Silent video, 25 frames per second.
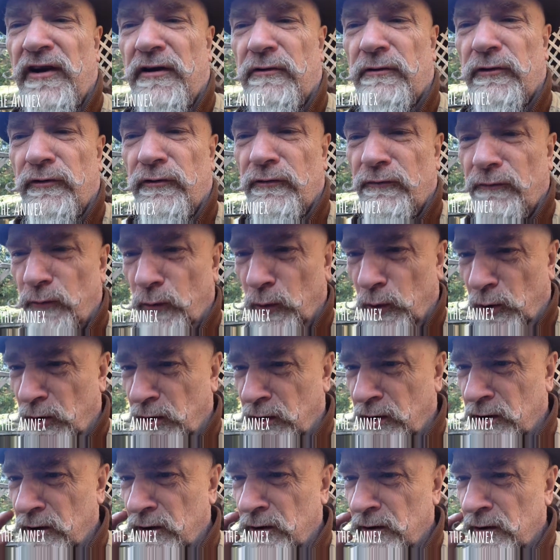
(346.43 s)
hours of
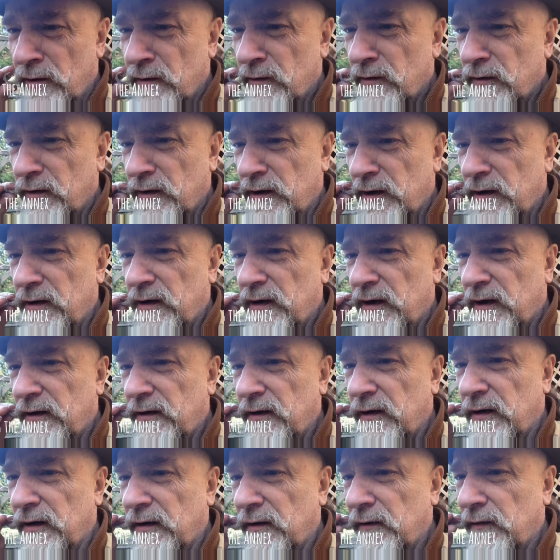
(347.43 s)
work that need to get
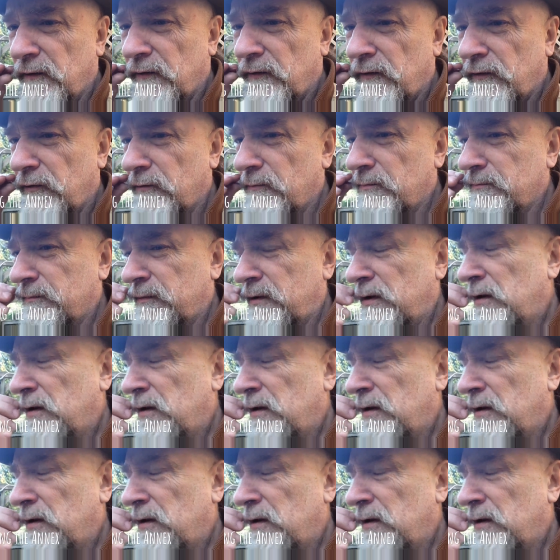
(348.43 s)
done. So